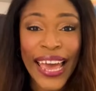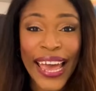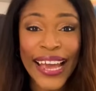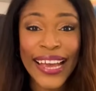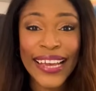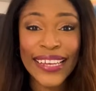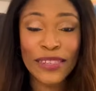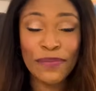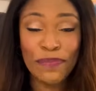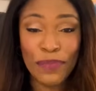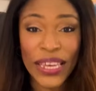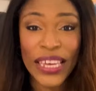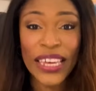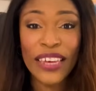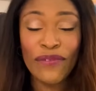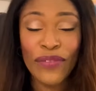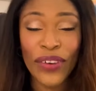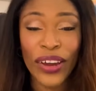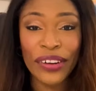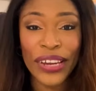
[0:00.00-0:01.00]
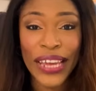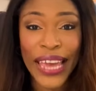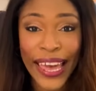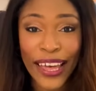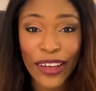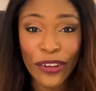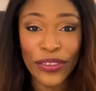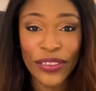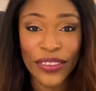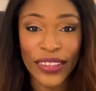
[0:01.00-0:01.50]
as being very
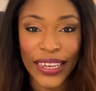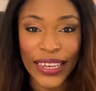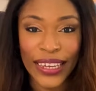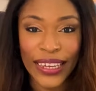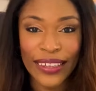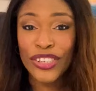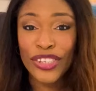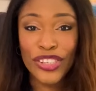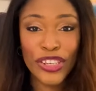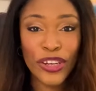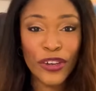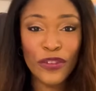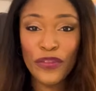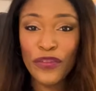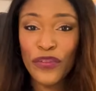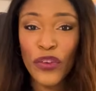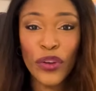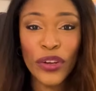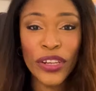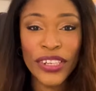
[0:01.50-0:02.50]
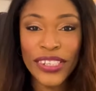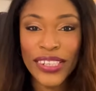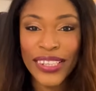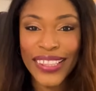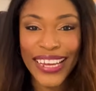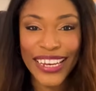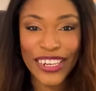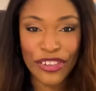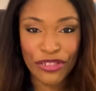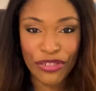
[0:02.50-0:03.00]
healthy. Don't fall into
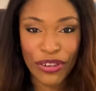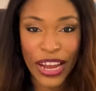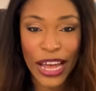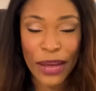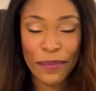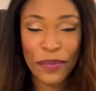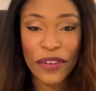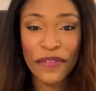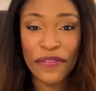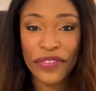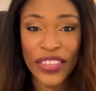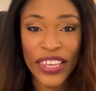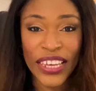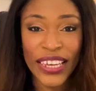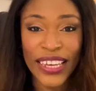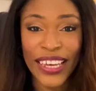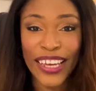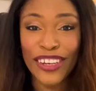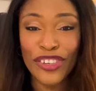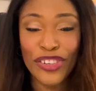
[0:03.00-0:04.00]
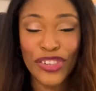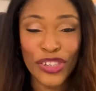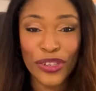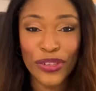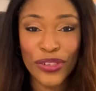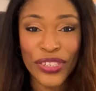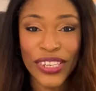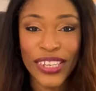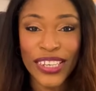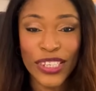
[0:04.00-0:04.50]
that trap of thinking
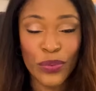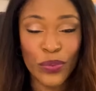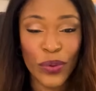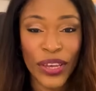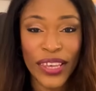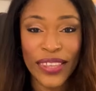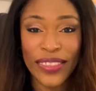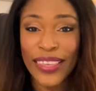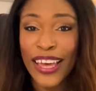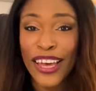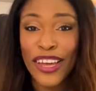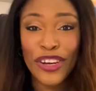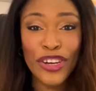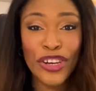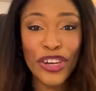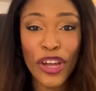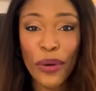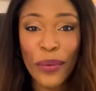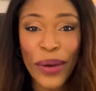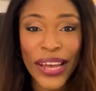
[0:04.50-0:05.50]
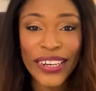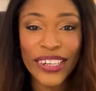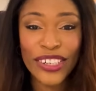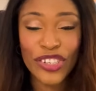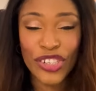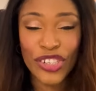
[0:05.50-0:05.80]
juices with no added